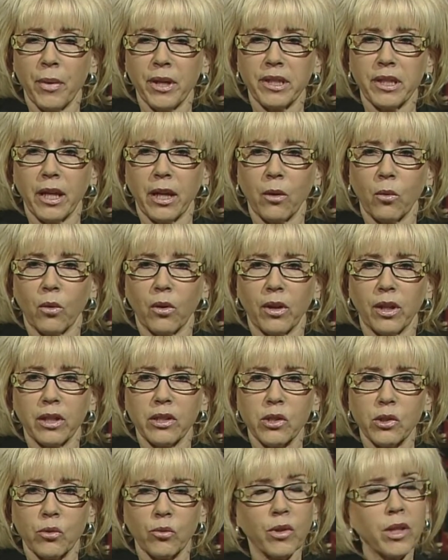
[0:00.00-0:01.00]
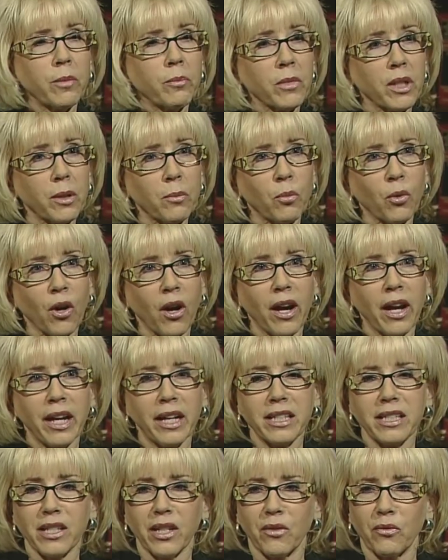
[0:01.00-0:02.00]
but they were extremely
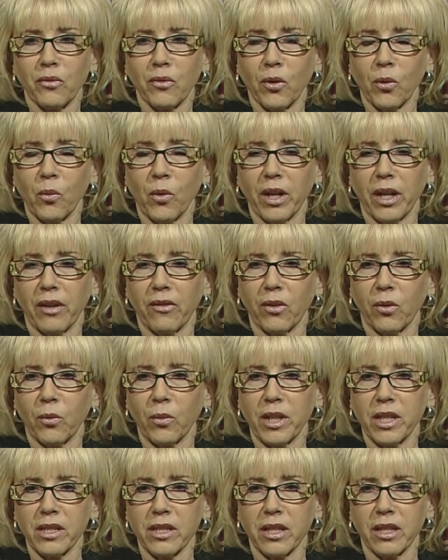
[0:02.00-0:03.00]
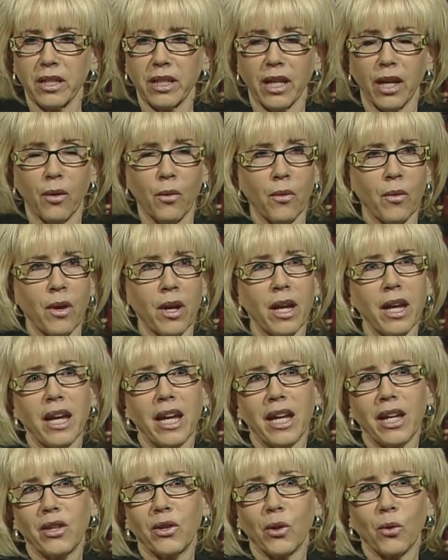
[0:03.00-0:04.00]
bright, and for whatever reason, they
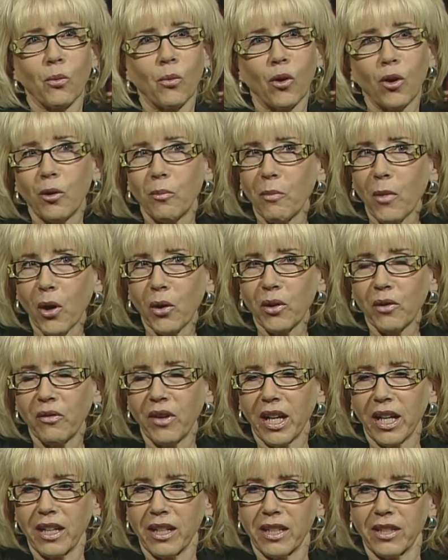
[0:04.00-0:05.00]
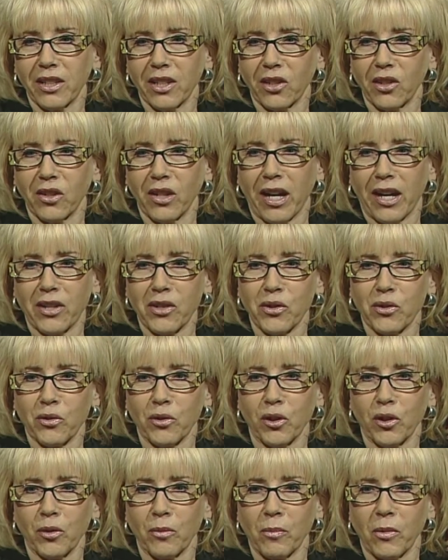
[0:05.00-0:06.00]
either weren't motivated in the
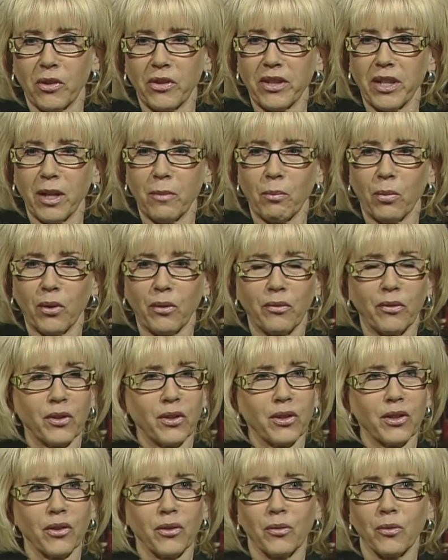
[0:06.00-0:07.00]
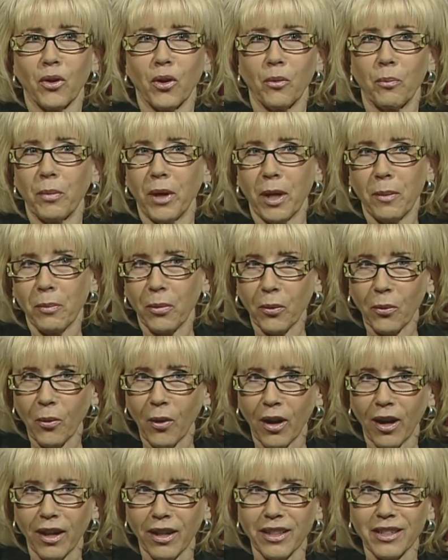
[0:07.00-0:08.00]
classroom or they preferred to throw paper
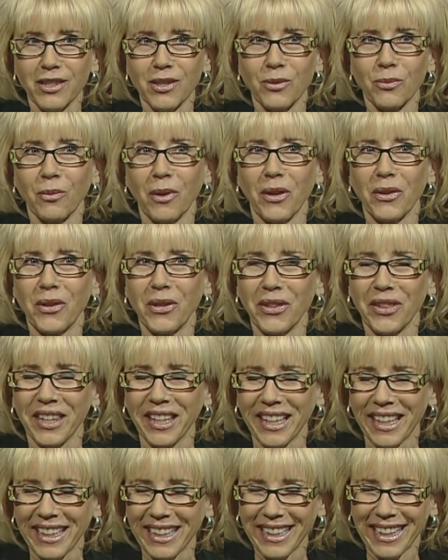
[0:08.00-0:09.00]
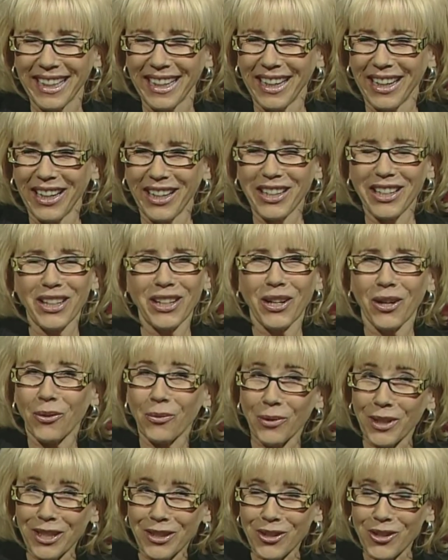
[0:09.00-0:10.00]
wads rather than, you know,
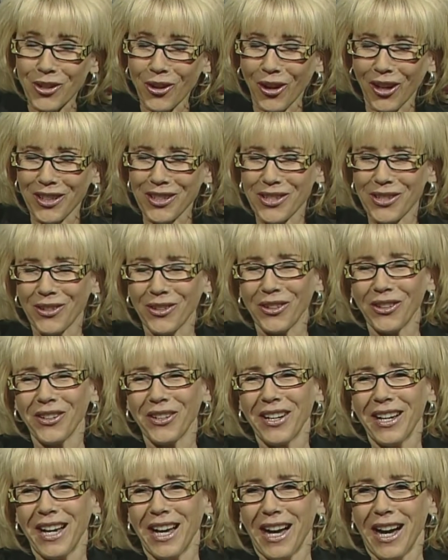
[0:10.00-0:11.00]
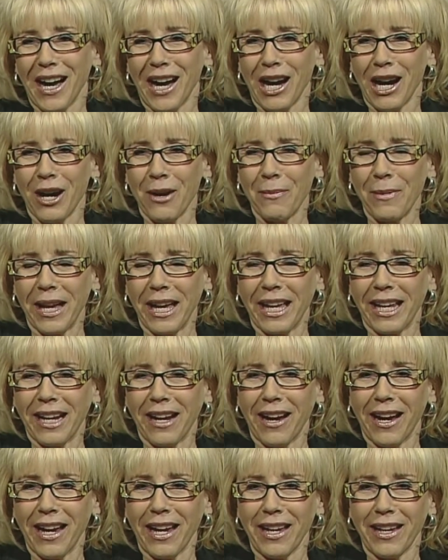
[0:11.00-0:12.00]
read Chaucer. Um, and
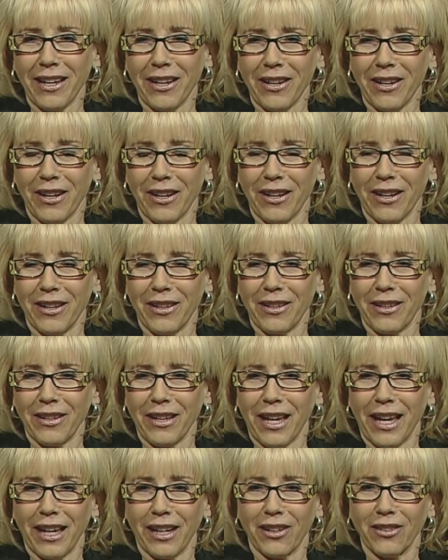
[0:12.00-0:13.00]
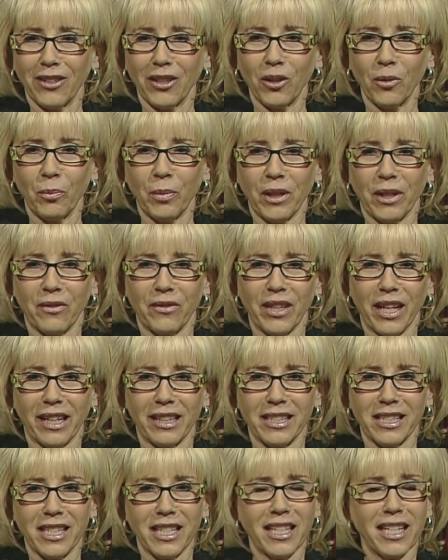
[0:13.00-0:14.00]
I, I, had a little bit of
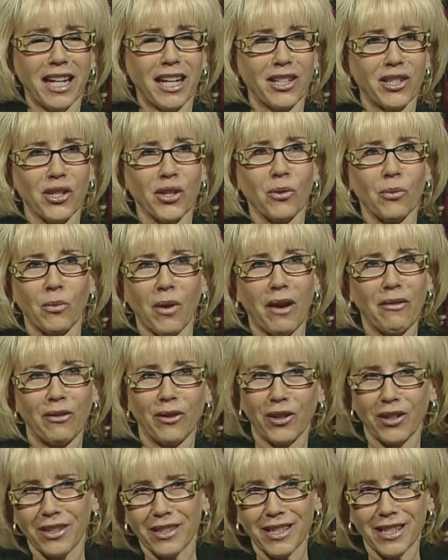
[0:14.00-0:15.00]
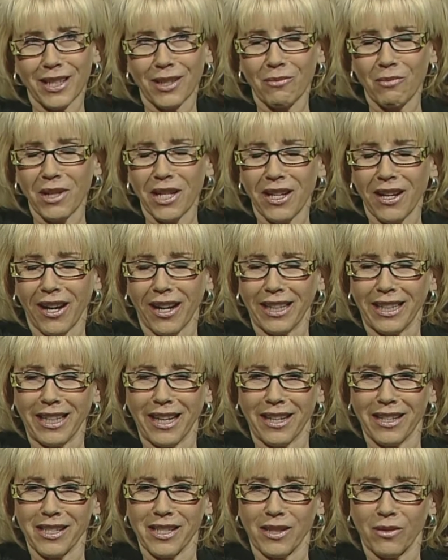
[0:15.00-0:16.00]
that teenage irreverence in me, I
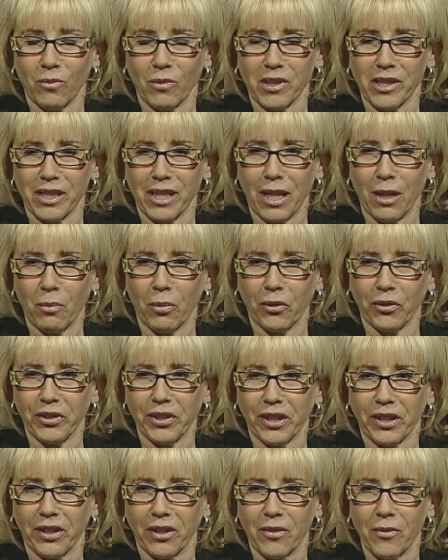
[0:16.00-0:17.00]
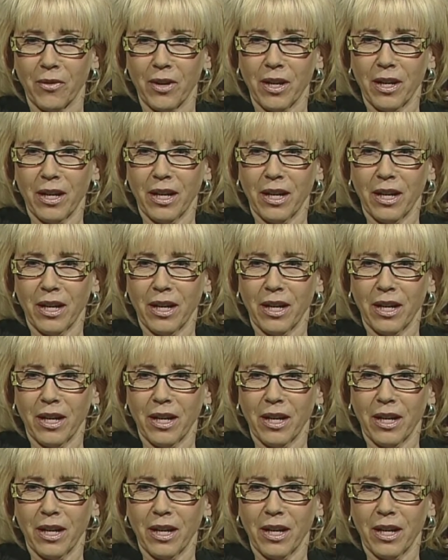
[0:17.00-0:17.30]
guess, and was able to